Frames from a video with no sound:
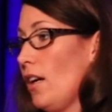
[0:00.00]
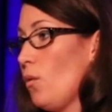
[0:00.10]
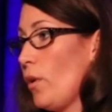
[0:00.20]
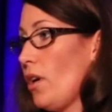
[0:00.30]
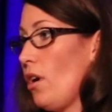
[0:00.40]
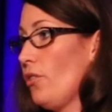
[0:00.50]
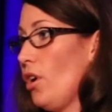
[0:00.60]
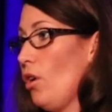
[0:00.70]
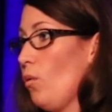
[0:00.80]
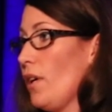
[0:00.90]
And we all
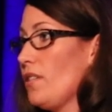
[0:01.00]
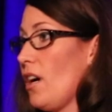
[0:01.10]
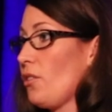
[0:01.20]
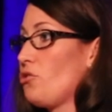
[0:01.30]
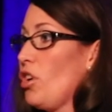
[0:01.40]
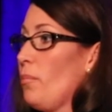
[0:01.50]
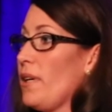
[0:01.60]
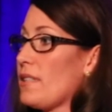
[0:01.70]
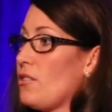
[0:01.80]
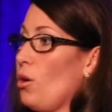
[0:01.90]
know what Donald Trump
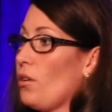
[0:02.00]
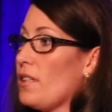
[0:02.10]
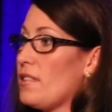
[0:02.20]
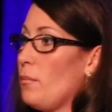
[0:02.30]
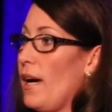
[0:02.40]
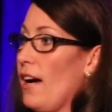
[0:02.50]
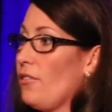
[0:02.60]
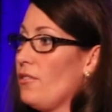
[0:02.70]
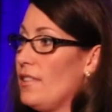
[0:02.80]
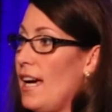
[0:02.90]
has told us
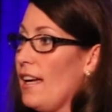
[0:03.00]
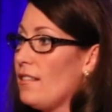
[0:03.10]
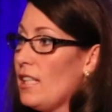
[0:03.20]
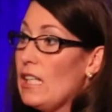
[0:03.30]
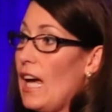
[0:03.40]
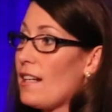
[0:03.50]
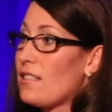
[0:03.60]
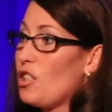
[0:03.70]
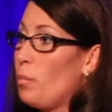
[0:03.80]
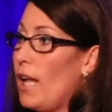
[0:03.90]
about debt. He
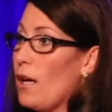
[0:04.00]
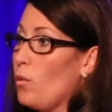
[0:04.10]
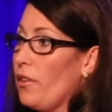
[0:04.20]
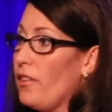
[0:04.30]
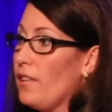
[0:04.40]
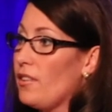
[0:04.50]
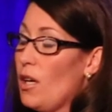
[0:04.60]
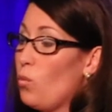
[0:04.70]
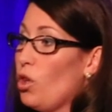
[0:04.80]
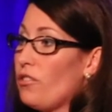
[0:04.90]
likes to play with it
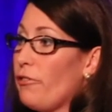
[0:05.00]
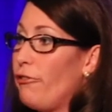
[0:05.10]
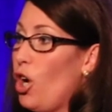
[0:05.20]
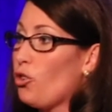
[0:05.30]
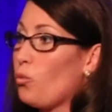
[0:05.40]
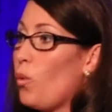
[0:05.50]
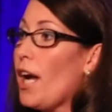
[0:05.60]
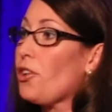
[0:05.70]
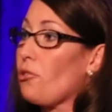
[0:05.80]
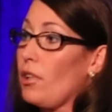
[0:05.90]
and will default
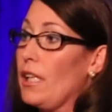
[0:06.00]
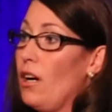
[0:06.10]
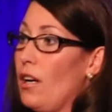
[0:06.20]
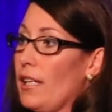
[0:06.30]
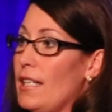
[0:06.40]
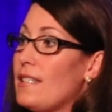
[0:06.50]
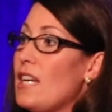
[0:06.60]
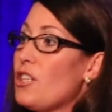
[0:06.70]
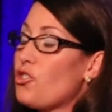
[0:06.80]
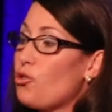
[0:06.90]
regularly on it. His
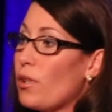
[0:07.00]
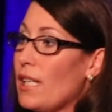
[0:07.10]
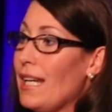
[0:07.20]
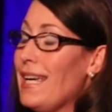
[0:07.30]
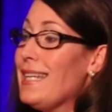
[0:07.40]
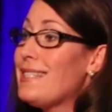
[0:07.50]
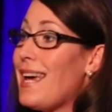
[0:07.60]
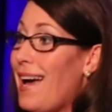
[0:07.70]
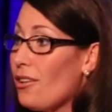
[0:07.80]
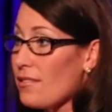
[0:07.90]
history
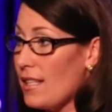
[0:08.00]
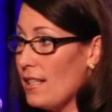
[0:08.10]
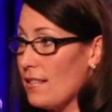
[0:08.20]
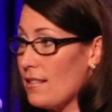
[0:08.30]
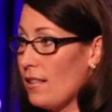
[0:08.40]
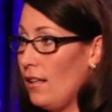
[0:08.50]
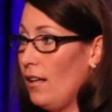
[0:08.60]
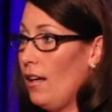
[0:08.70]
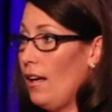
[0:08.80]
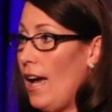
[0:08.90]
tells us
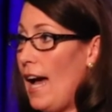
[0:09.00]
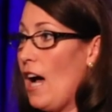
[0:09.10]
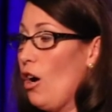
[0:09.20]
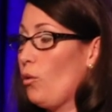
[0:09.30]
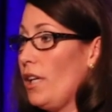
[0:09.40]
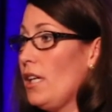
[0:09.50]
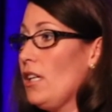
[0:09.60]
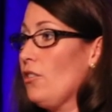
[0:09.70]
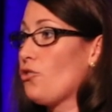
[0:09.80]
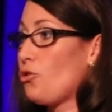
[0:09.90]
how
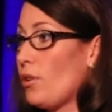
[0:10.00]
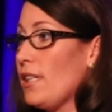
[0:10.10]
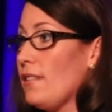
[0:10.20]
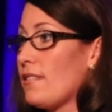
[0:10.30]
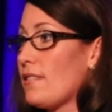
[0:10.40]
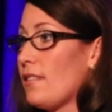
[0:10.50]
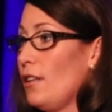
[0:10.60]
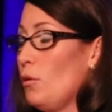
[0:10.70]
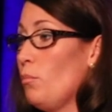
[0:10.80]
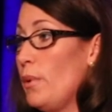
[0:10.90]
he treats
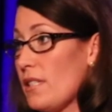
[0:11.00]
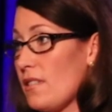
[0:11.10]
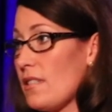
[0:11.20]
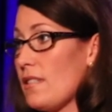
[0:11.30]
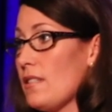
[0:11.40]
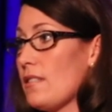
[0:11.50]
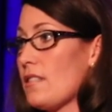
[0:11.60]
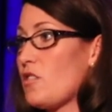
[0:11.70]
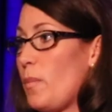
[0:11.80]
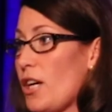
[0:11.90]
businesses,
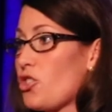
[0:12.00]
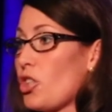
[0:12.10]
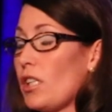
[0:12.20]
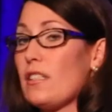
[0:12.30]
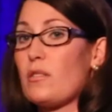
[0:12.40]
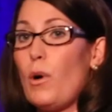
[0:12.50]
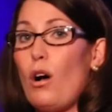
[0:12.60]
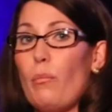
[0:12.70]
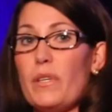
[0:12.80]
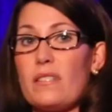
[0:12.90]
especially
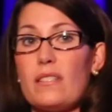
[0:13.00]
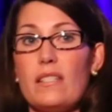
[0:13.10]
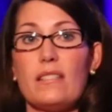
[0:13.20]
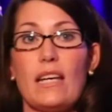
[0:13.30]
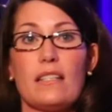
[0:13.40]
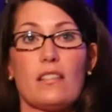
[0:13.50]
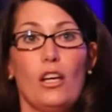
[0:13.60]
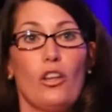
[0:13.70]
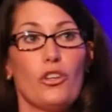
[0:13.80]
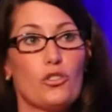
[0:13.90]
small businesses. As
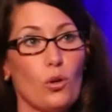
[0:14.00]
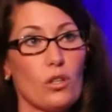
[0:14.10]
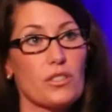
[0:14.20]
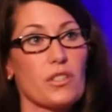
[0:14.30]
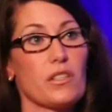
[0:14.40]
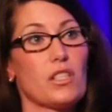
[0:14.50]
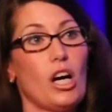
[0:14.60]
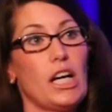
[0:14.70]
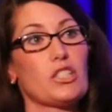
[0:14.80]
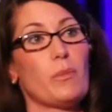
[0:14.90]
the doors to the
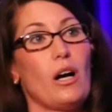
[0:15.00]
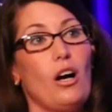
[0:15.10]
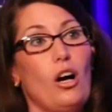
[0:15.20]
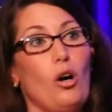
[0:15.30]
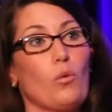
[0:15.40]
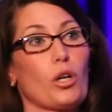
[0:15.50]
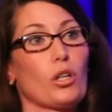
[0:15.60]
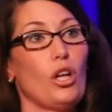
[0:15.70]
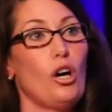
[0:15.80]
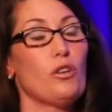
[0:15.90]
Taj Mahal were
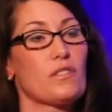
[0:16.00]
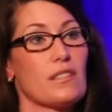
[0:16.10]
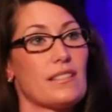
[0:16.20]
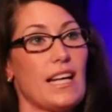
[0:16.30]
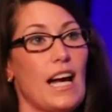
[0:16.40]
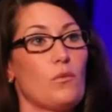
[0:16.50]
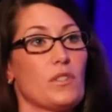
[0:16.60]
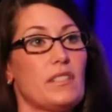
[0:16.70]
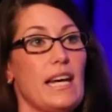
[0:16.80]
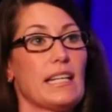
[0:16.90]
closed, the sign
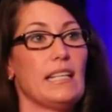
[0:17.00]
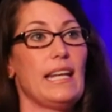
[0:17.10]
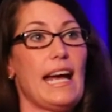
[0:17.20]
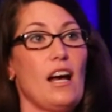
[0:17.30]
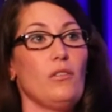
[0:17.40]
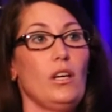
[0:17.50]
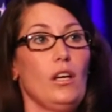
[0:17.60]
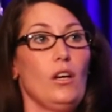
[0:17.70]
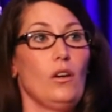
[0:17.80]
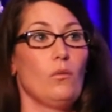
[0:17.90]
was taken down.
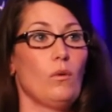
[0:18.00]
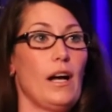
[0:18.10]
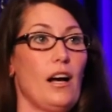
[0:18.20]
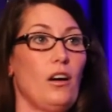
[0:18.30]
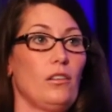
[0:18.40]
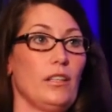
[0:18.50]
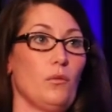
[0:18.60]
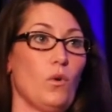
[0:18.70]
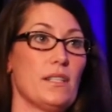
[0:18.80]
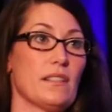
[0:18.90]
Well,
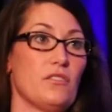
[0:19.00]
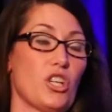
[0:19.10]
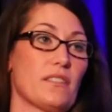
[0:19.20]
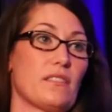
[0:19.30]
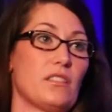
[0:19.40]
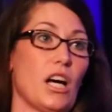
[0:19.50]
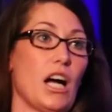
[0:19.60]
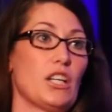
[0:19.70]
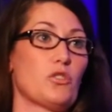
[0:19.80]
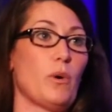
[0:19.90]
it wasn't just the
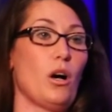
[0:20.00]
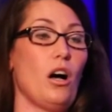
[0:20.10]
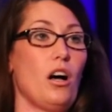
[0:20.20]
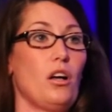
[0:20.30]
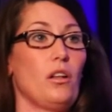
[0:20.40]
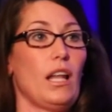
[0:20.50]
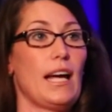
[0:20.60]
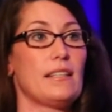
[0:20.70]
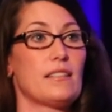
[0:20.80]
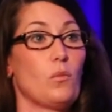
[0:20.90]
Taj Mahal
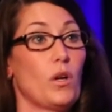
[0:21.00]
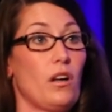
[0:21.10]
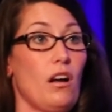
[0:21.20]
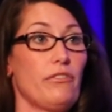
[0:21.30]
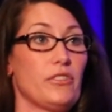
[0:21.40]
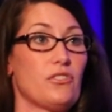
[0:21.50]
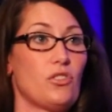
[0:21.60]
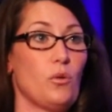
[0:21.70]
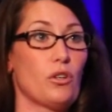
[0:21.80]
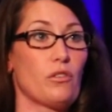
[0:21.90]
lights that went off. It's
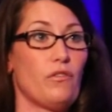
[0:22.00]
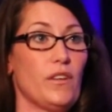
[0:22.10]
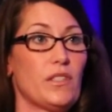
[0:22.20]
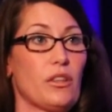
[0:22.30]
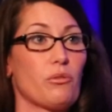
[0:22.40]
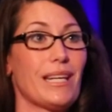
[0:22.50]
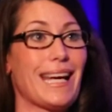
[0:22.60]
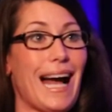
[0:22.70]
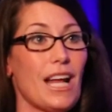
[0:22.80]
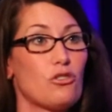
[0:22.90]
253
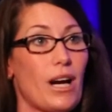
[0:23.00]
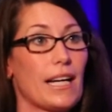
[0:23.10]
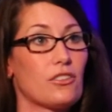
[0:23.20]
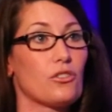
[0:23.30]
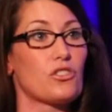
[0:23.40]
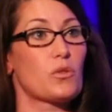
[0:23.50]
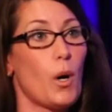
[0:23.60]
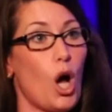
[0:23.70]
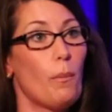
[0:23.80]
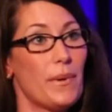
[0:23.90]
contractors,
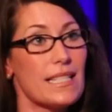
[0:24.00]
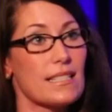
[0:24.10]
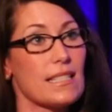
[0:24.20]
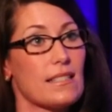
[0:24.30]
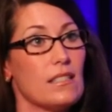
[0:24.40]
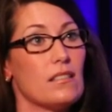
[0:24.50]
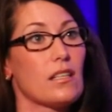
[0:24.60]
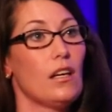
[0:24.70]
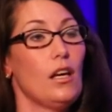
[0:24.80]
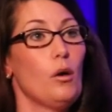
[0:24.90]
small
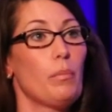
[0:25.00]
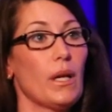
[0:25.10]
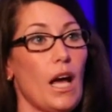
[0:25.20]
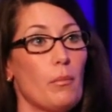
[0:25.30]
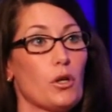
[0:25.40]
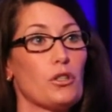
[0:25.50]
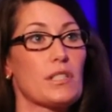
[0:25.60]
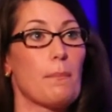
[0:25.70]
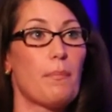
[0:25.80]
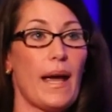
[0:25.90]
businesses,
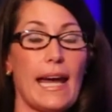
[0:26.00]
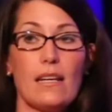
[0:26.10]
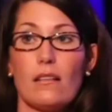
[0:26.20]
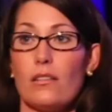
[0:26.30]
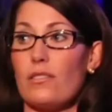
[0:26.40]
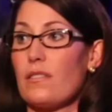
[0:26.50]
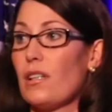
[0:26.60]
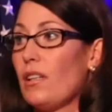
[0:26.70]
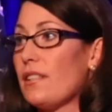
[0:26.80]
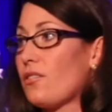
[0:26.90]
plumbers and painters.
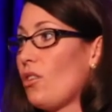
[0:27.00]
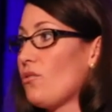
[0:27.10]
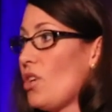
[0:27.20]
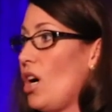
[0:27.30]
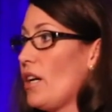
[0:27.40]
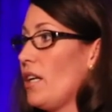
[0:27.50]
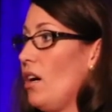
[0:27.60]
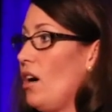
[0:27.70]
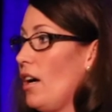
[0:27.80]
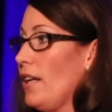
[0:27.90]
The list goes
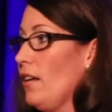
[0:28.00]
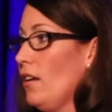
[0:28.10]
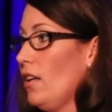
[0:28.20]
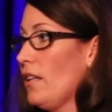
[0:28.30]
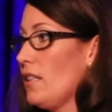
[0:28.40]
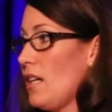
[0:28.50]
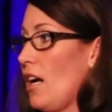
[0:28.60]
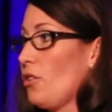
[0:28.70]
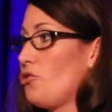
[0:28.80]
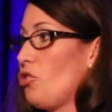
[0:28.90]
on, that
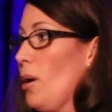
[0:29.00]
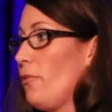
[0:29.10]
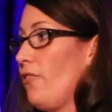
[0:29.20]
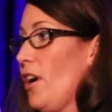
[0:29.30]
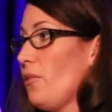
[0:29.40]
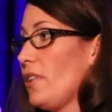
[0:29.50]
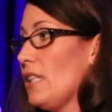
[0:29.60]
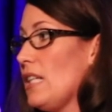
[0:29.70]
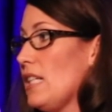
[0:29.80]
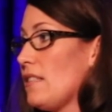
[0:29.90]
Donald Trump felt the
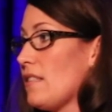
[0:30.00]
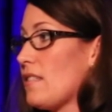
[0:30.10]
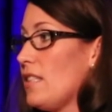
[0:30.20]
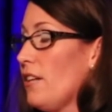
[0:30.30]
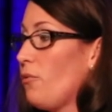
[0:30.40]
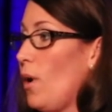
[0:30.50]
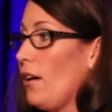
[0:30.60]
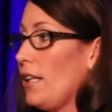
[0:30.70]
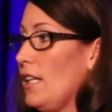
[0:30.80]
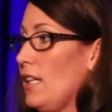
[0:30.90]
need to stiff
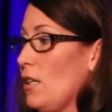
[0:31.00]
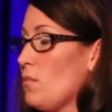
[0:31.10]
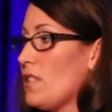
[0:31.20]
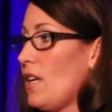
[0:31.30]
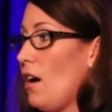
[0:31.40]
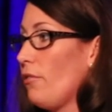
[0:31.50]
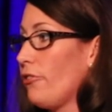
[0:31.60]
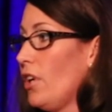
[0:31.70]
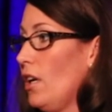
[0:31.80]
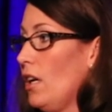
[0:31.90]
while he
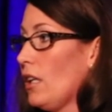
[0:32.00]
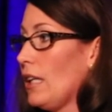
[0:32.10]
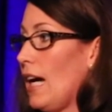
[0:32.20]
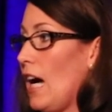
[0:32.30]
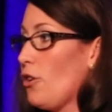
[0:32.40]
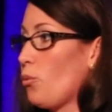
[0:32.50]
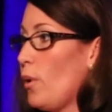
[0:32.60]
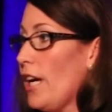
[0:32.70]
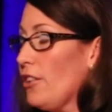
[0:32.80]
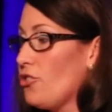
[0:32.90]
himself got
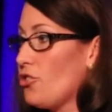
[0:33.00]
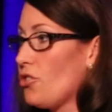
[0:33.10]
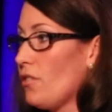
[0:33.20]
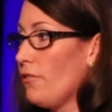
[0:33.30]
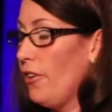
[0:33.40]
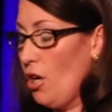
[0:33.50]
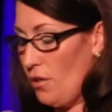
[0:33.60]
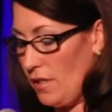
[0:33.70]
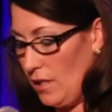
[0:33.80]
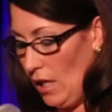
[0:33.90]
rich.
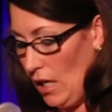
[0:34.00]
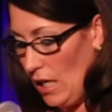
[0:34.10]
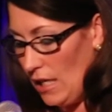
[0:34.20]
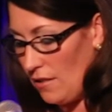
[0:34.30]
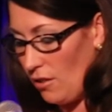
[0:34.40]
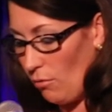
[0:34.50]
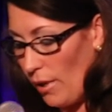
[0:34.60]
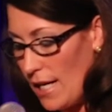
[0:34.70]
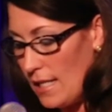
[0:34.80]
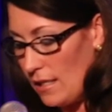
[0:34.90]
Folks, it's the
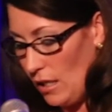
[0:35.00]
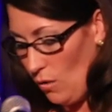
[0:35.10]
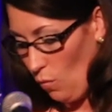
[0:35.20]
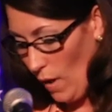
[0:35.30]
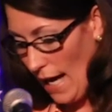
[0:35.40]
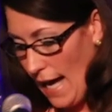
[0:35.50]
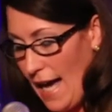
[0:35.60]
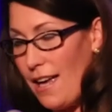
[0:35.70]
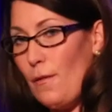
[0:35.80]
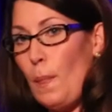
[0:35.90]
reason
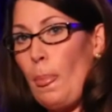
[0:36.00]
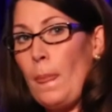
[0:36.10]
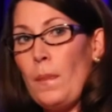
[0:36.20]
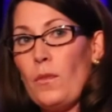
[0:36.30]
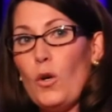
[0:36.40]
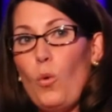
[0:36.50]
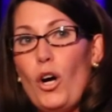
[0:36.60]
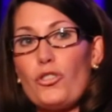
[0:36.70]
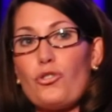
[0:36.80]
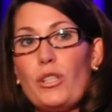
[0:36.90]
why the
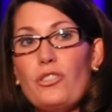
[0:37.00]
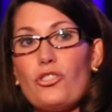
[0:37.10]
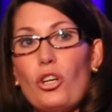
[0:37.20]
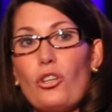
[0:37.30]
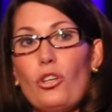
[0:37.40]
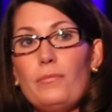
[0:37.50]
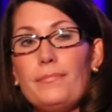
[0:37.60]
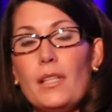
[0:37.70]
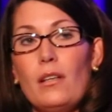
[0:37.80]
Wall Street Journal